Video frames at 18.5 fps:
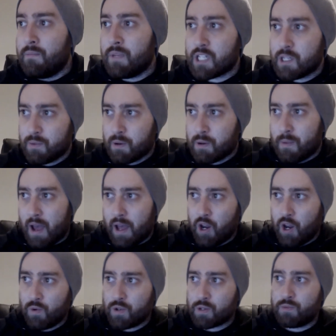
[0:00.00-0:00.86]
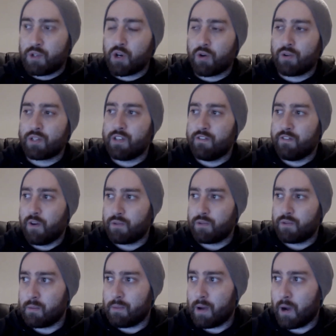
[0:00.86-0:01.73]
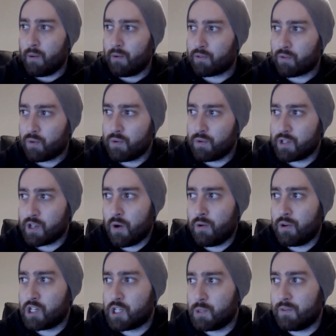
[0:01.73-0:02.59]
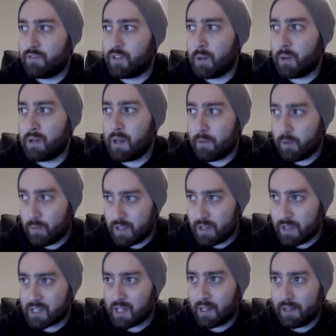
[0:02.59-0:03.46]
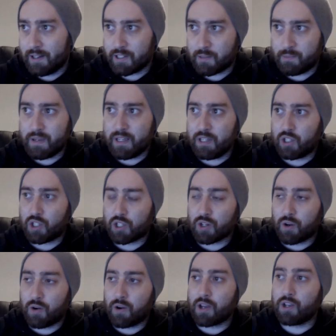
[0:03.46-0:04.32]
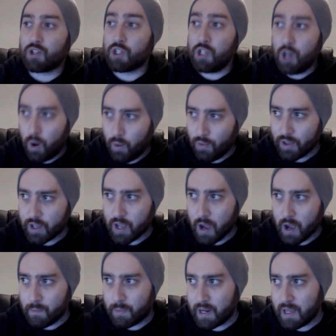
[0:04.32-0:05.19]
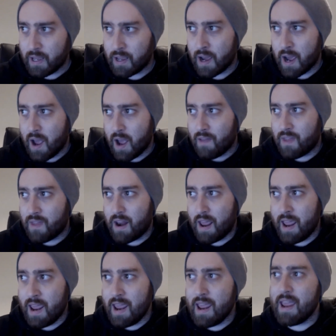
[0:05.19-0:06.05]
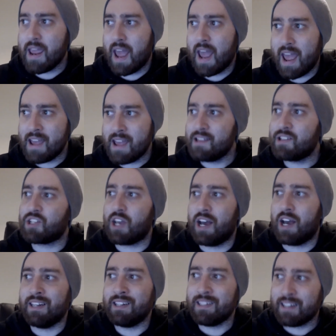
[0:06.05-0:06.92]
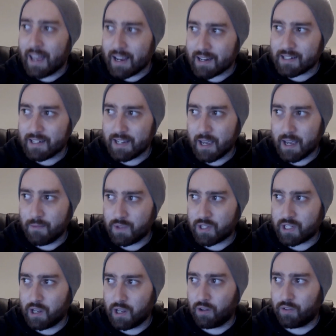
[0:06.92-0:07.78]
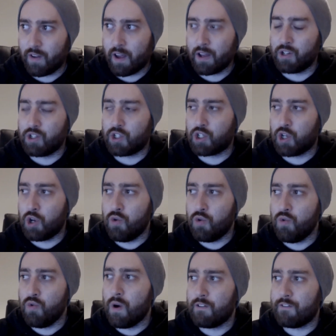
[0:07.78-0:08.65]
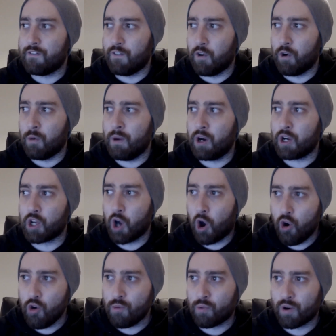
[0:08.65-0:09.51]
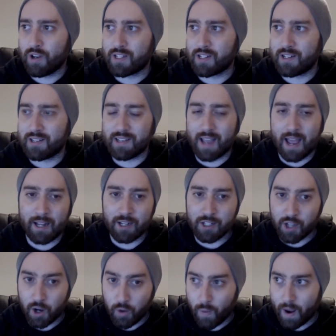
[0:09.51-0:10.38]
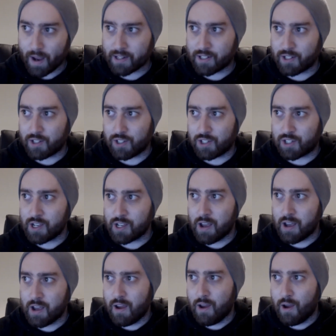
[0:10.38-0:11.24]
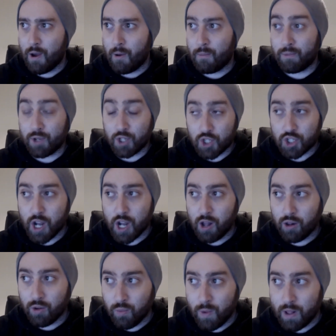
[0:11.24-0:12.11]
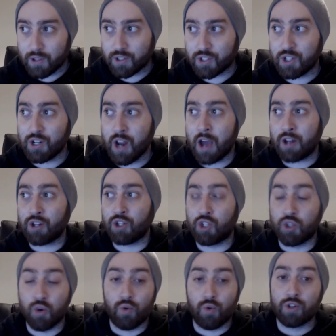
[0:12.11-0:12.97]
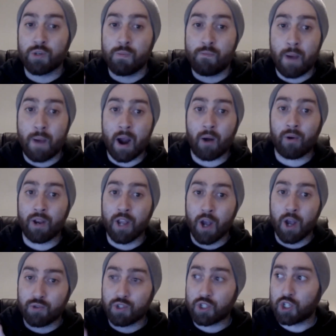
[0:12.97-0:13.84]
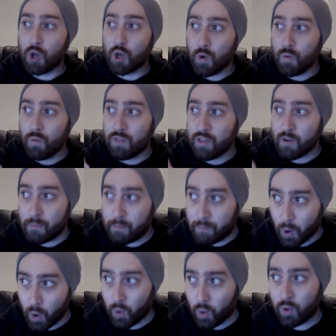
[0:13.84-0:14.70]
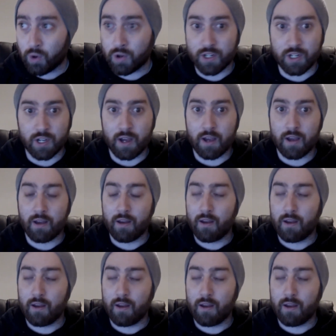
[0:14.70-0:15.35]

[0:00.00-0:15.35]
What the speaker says: Mr. McMahon, who has majority voting power through his ownership of WWE's Class B stock, has told the company that he is electing himself and two former co-presidents and directors, Michelle Wilson and George Barrios, to the board,